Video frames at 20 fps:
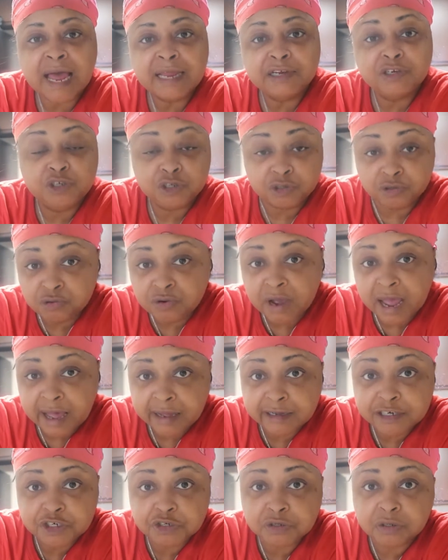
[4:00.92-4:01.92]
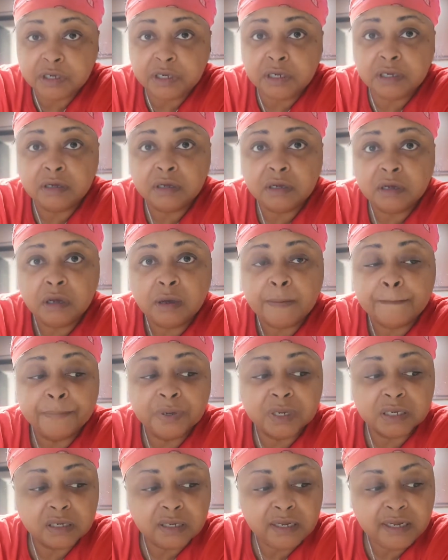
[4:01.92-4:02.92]
I do actually
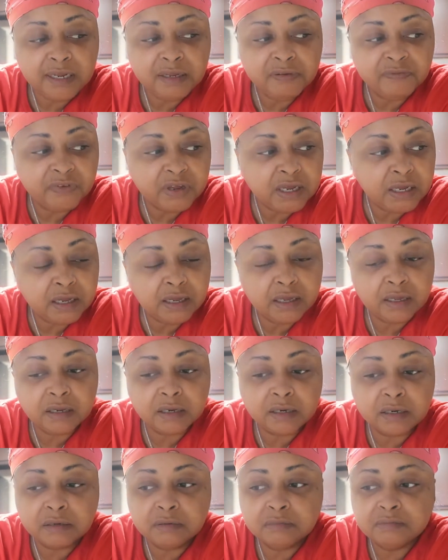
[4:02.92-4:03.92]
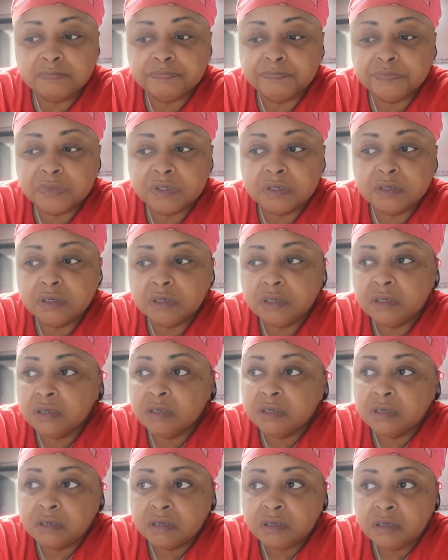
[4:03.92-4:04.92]
believe in
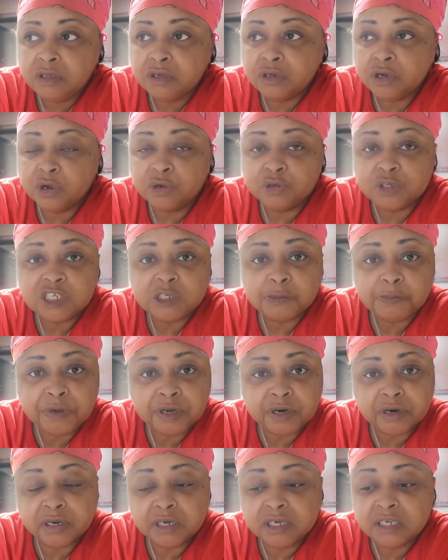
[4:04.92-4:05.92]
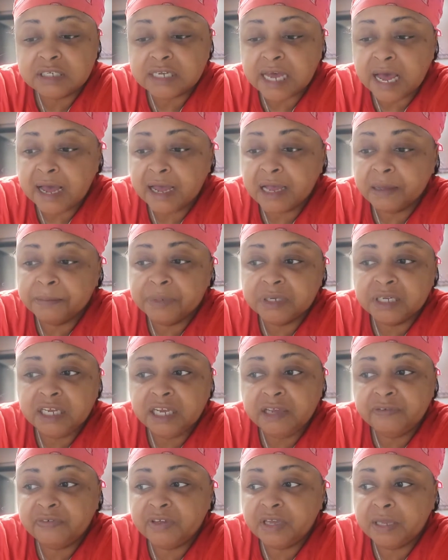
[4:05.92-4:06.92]
you know spirits i
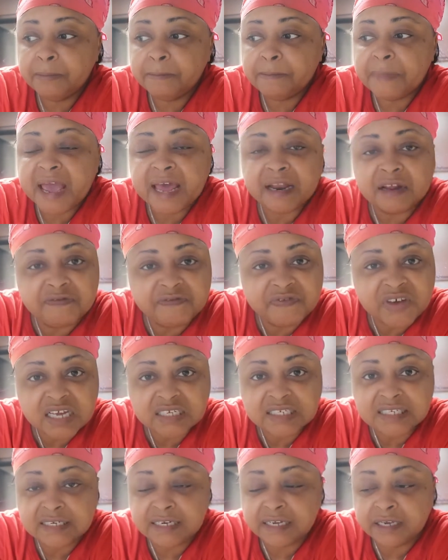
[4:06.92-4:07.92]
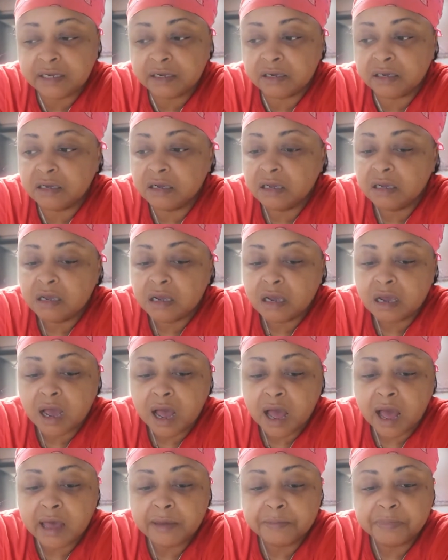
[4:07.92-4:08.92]
believe in manifesting
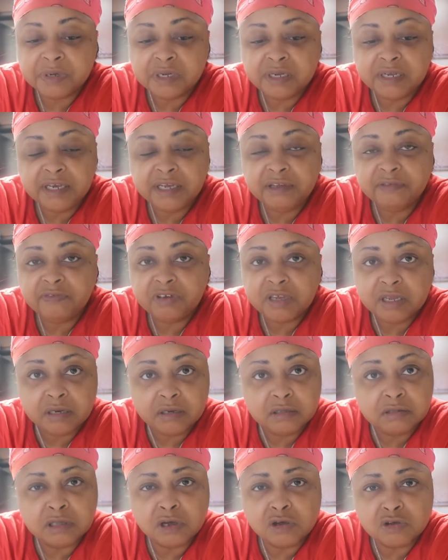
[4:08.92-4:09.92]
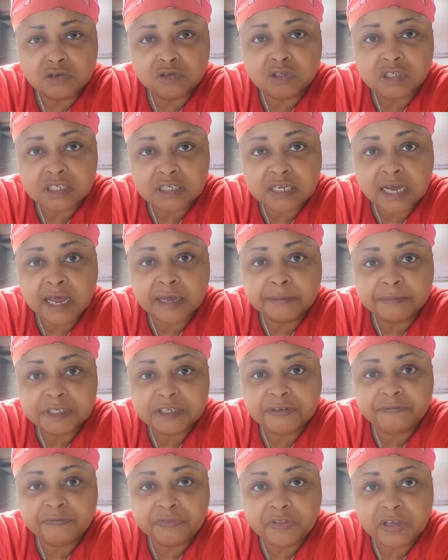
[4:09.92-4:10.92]
i believe in those
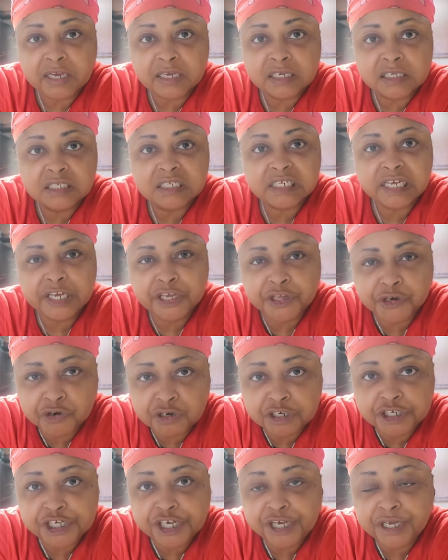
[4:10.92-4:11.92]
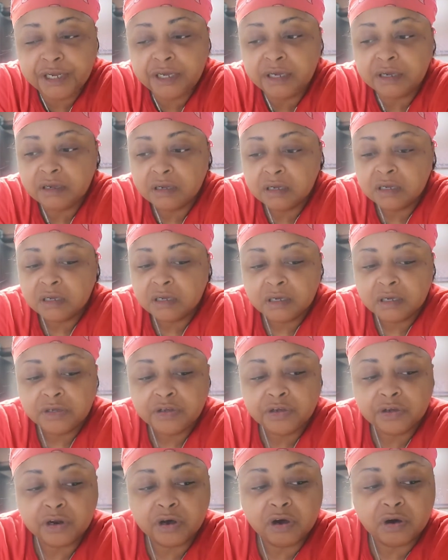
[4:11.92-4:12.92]
types of things energy
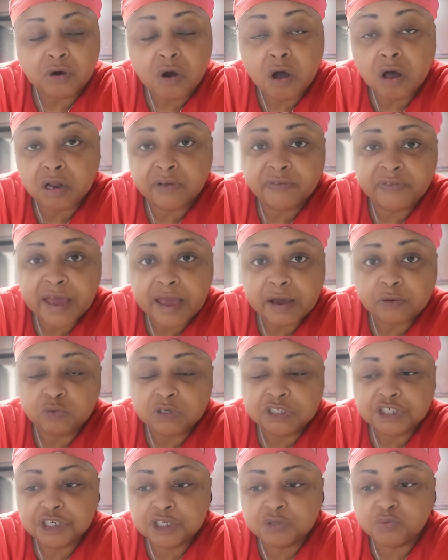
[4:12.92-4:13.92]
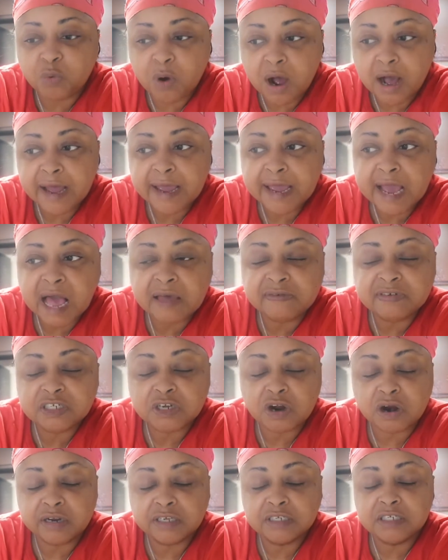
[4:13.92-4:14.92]
you know all of that which is why i've
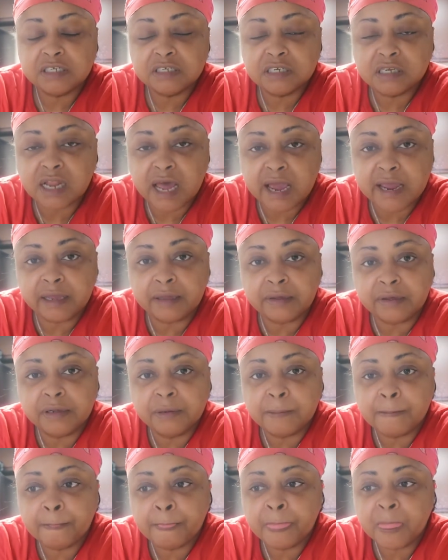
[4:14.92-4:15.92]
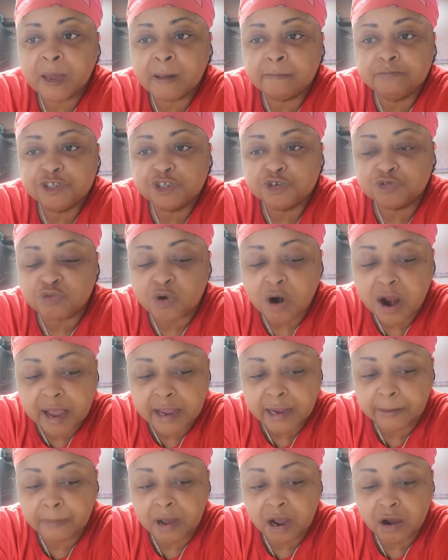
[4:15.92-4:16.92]
started to like i'm
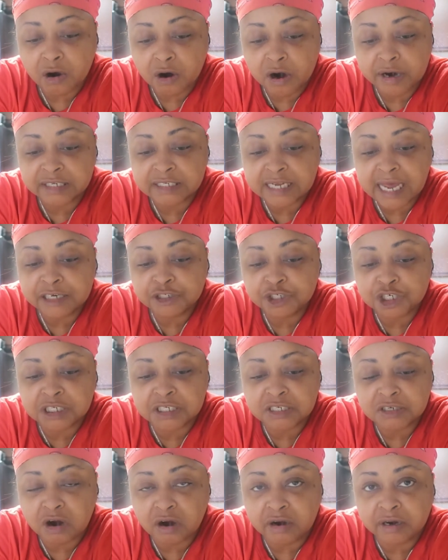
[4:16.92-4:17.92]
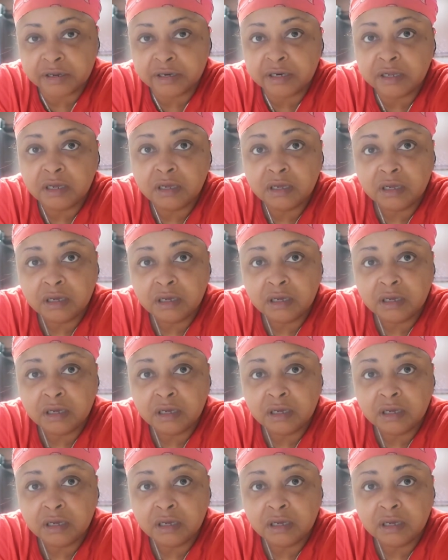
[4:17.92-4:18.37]
trying my hardest i just started